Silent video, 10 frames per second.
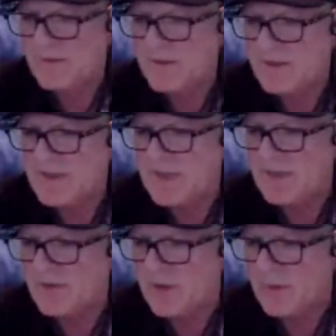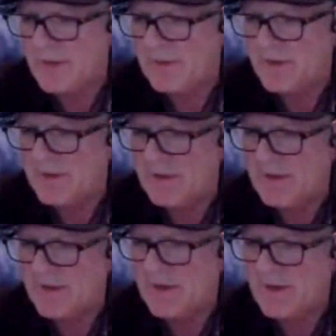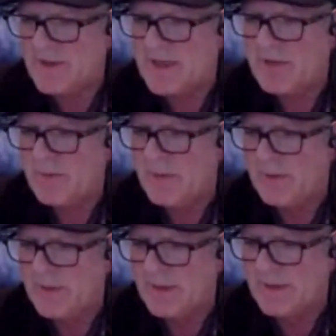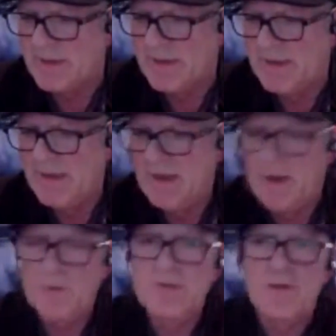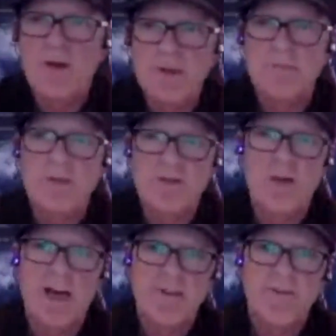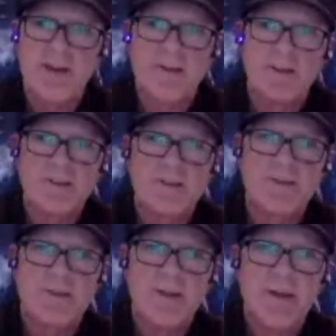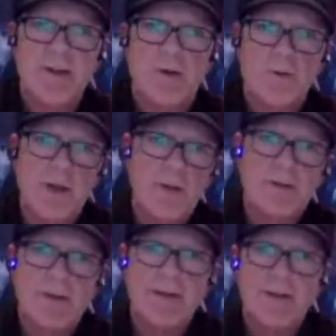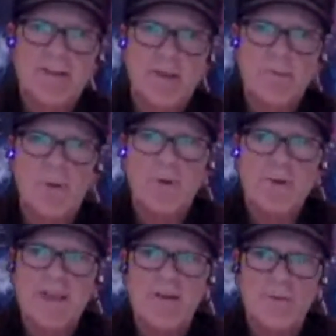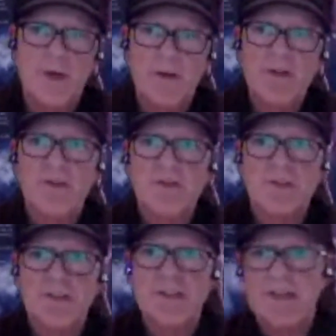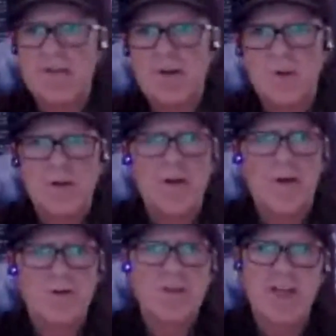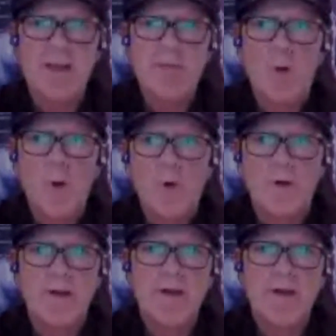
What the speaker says: She's a 10-year-old having on a ceremony, and I was trying to portray the fact that although it's an important ceremony, she's just a 10-year-old girl and she's getting bored.